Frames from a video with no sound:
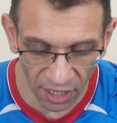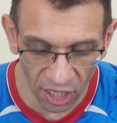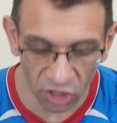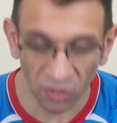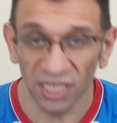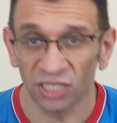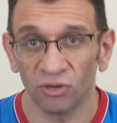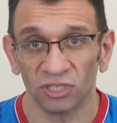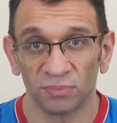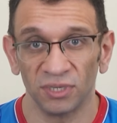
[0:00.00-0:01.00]
So these are
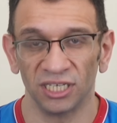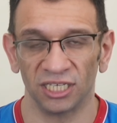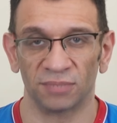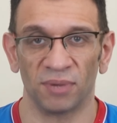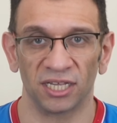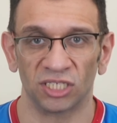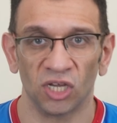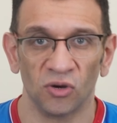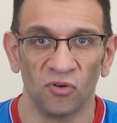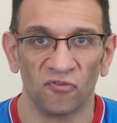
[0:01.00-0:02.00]
not sprinting spikes.
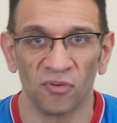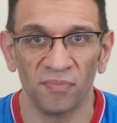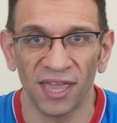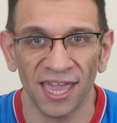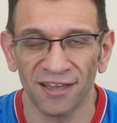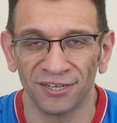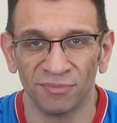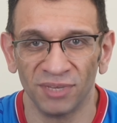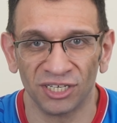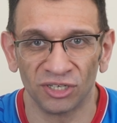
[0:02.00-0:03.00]
So from 800
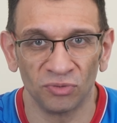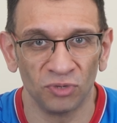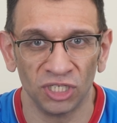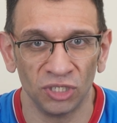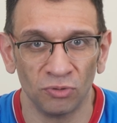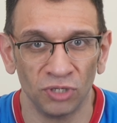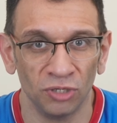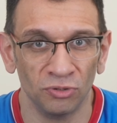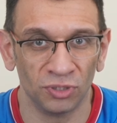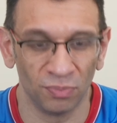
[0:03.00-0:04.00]
meters onwards, you don't
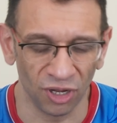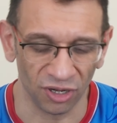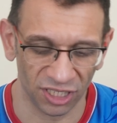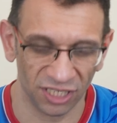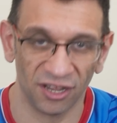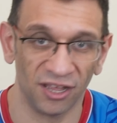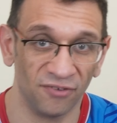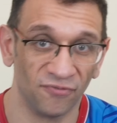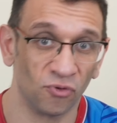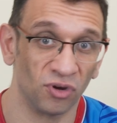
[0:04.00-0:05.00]
use blocks, and
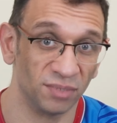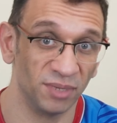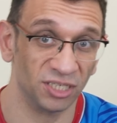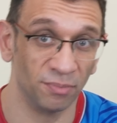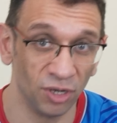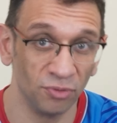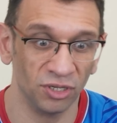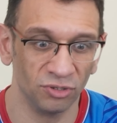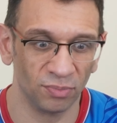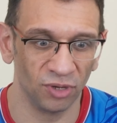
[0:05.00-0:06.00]
400 meters and below, you
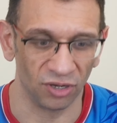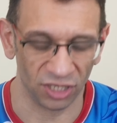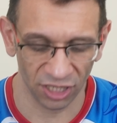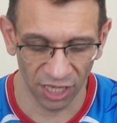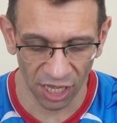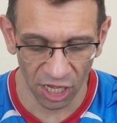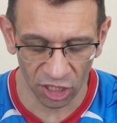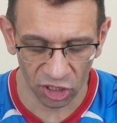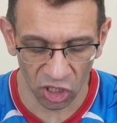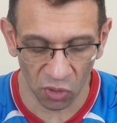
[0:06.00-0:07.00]
use blocks.
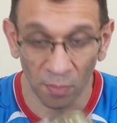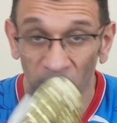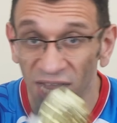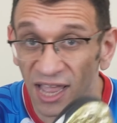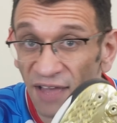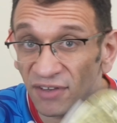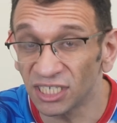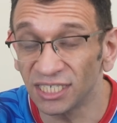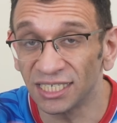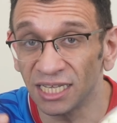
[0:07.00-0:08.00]
So, but I
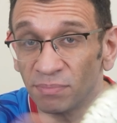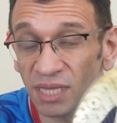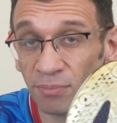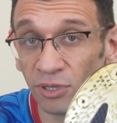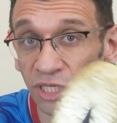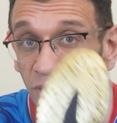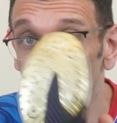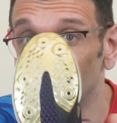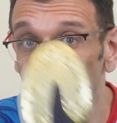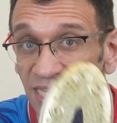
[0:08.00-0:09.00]
actually seen people
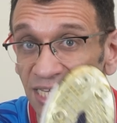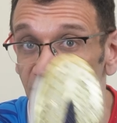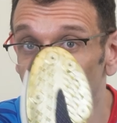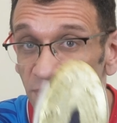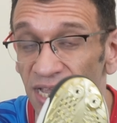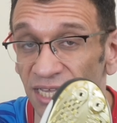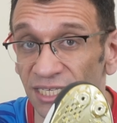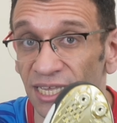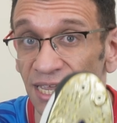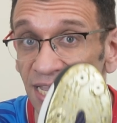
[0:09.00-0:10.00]
use these
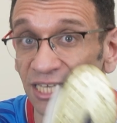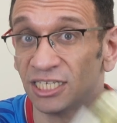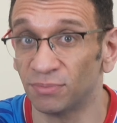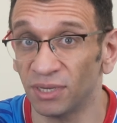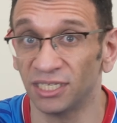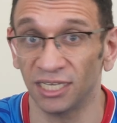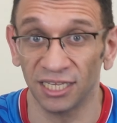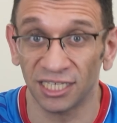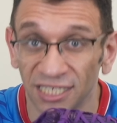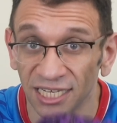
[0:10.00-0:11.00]
spikes in sprinting in
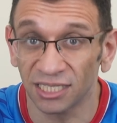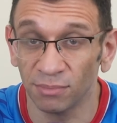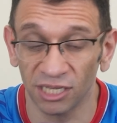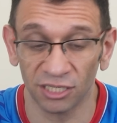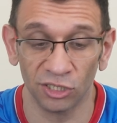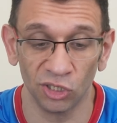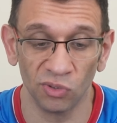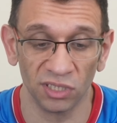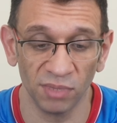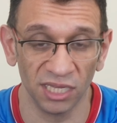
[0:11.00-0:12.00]
60 meters and
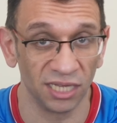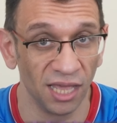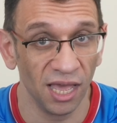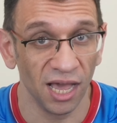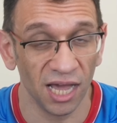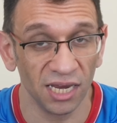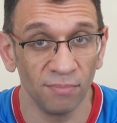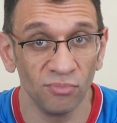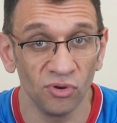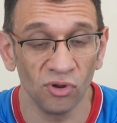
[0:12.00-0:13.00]
200 meters, and
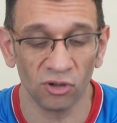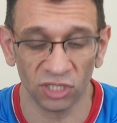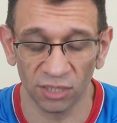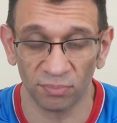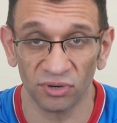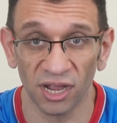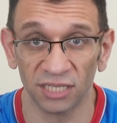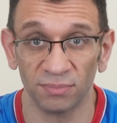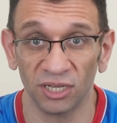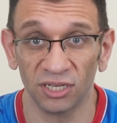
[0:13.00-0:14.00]
I'm not
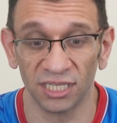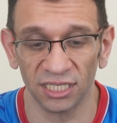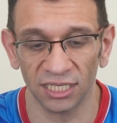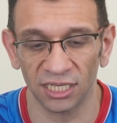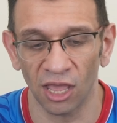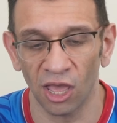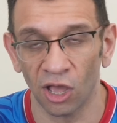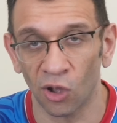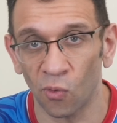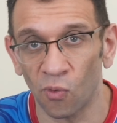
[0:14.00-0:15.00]
surprised because this is
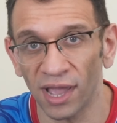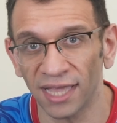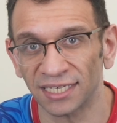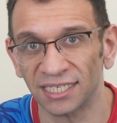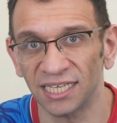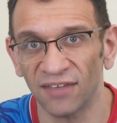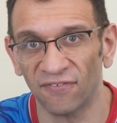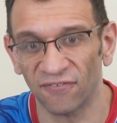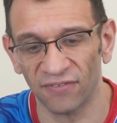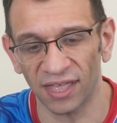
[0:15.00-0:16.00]
quite a
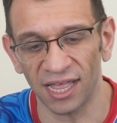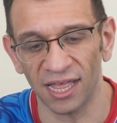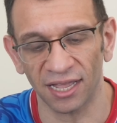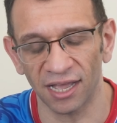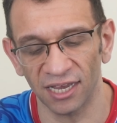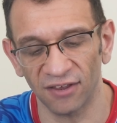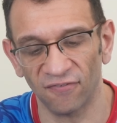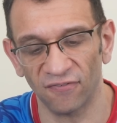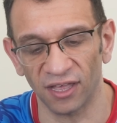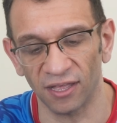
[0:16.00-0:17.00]
stiff kind
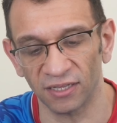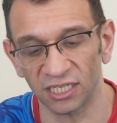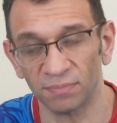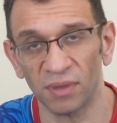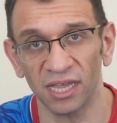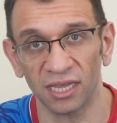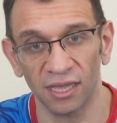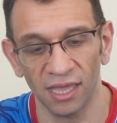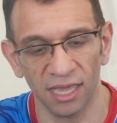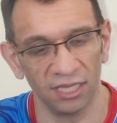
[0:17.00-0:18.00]
of spike.
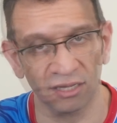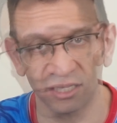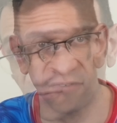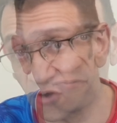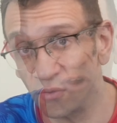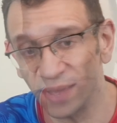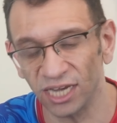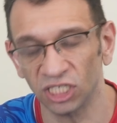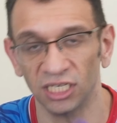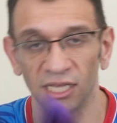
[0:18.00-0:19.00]
It's got that foam
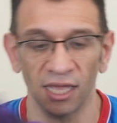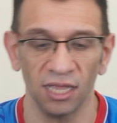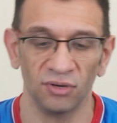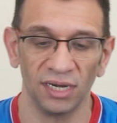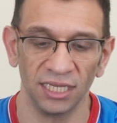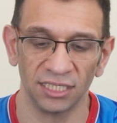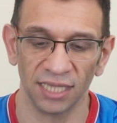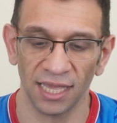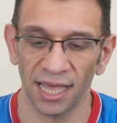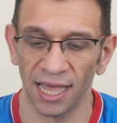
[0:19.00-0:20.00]
energy release.
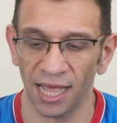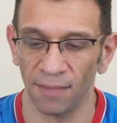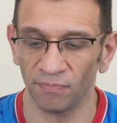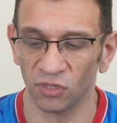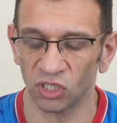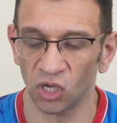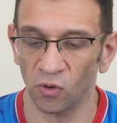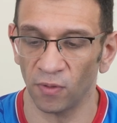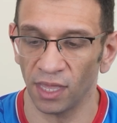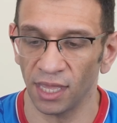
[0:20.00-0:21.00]

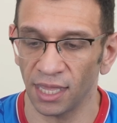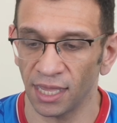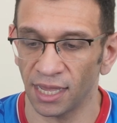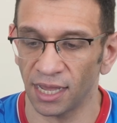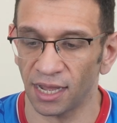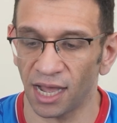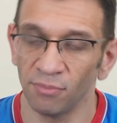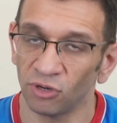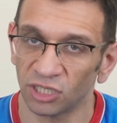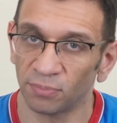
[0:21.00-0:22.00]
So I'm
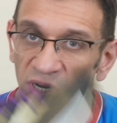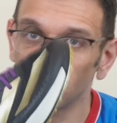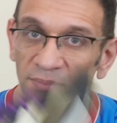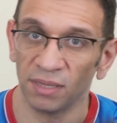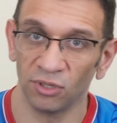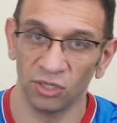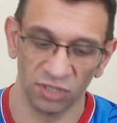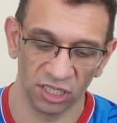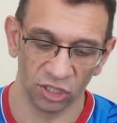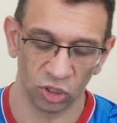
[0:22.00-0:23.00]
not surprised that people use
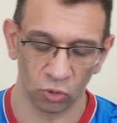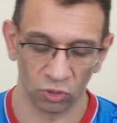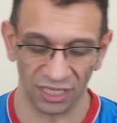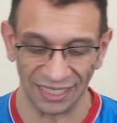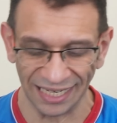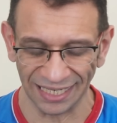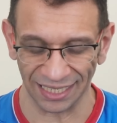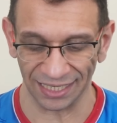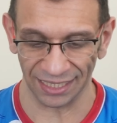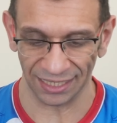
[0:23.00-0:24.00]
these in shorter
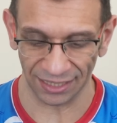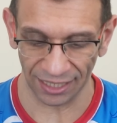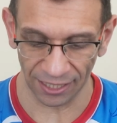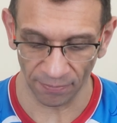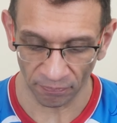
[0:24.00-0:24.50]
distances, really.